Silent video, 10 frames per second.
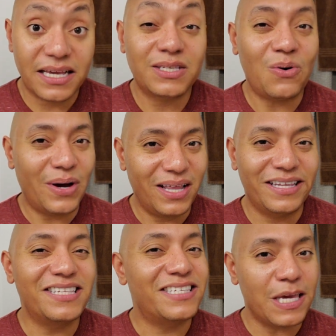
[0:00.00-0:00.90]
oil
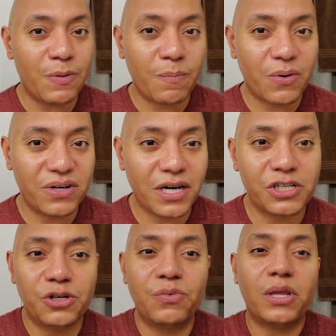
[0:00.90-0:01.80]
and sebum
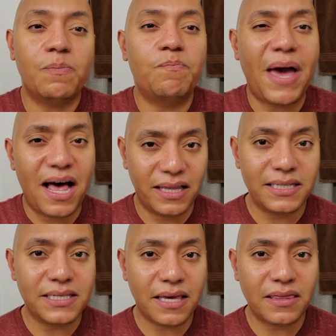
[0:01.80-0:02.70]
production, really
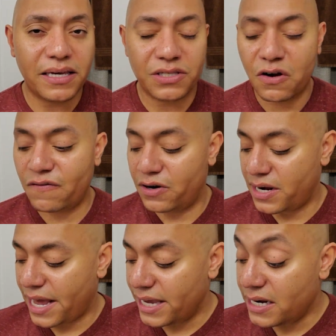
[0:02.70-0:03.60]
balancing things
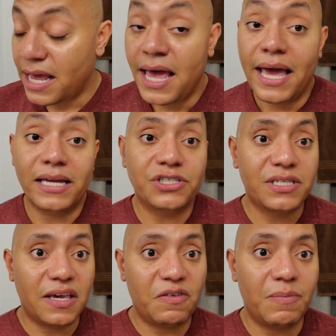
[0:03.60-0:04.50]
overnight and just
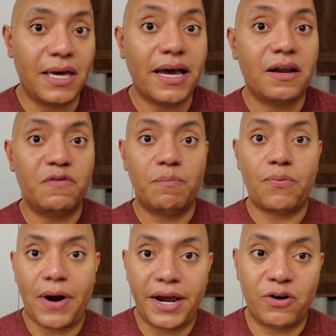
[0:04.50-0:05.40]
giving me kind of a
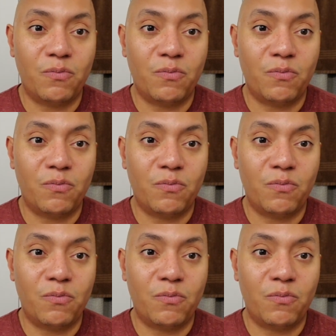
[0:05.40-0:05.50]
brighter,